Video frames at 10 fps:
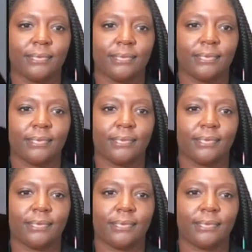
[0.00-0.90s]

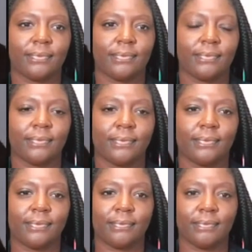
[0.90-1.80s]

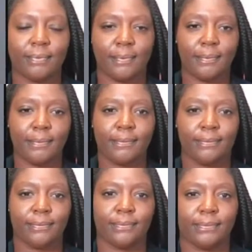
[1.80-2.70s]

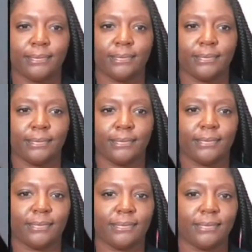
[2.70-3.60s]

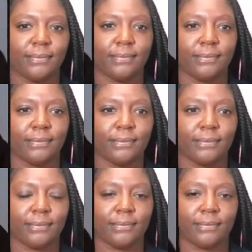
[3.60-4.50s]

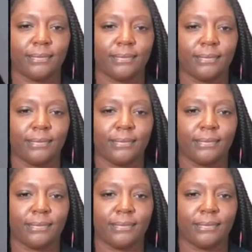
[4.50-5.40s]

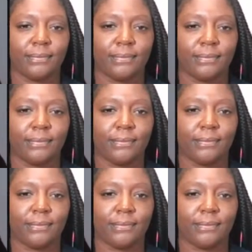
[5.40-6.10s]
The person shown says nothing.